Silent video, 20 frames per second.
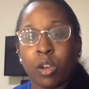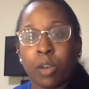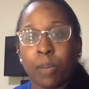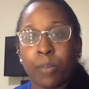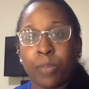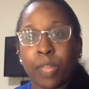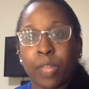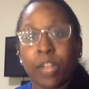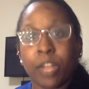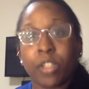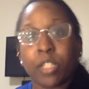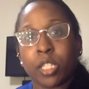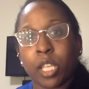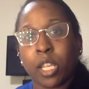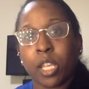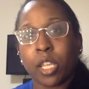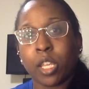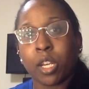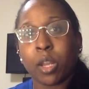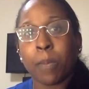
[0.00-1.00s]
that is
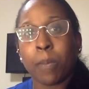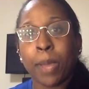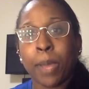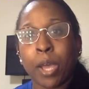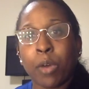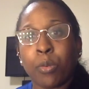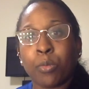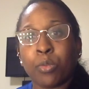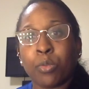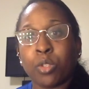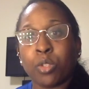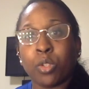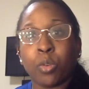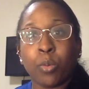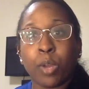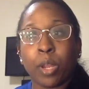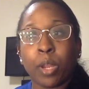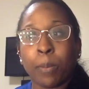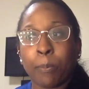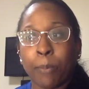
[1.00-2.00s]
thinking about
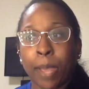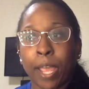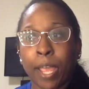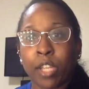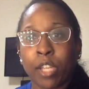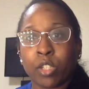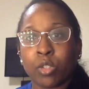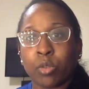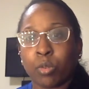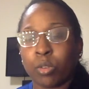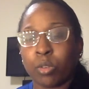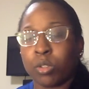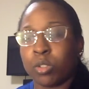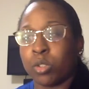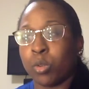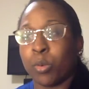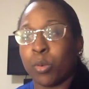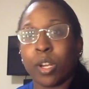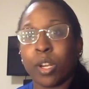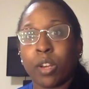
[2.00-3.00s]
doing Byte or
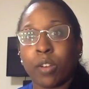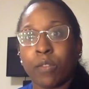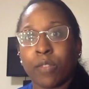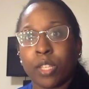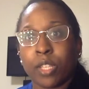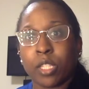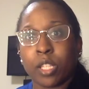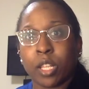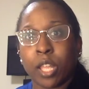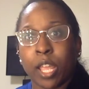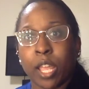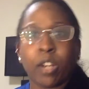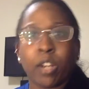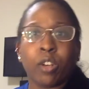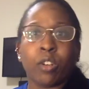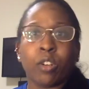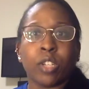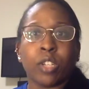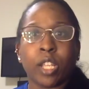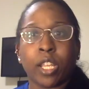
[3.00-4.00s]
doing an
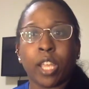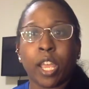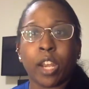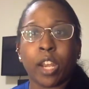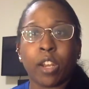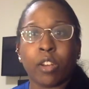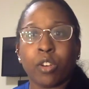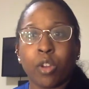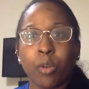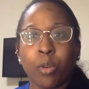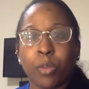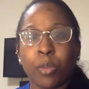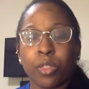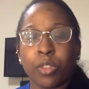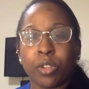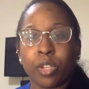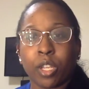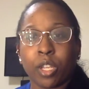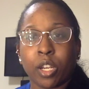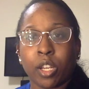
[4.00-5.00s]
Invisalign, they kind of know what
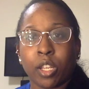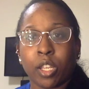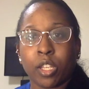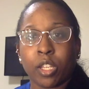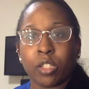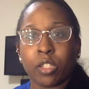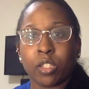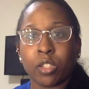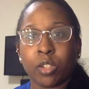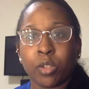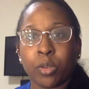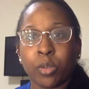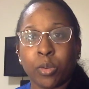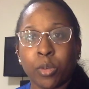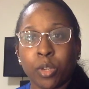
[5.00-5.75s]
they're getting into.